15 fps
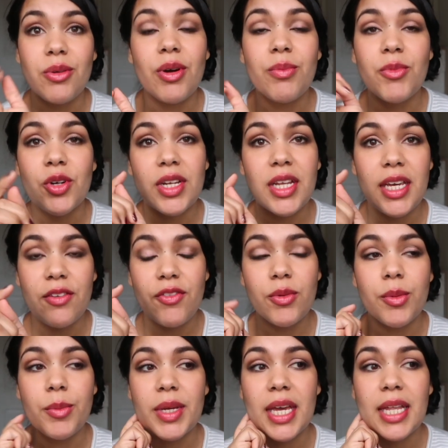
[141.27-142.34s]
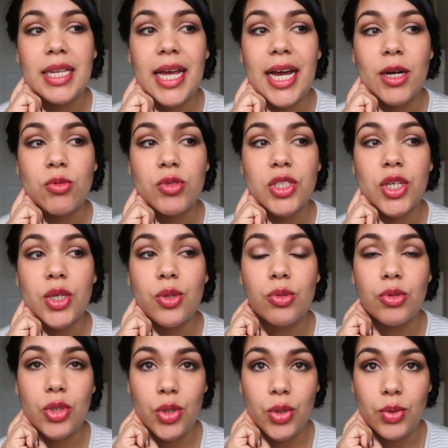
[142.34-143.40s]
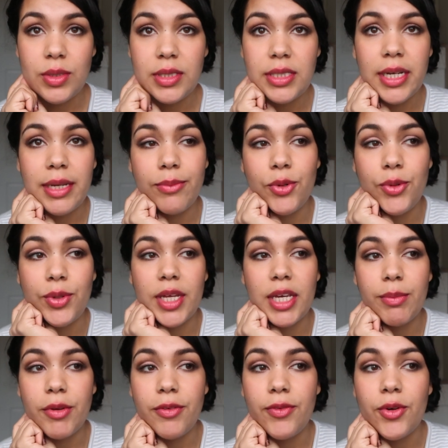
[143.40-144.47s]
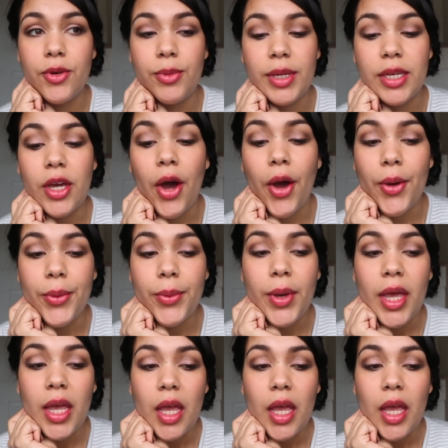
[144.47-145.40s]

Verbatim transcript: I'm not going to hear from them again now till Tuesday morning before we go.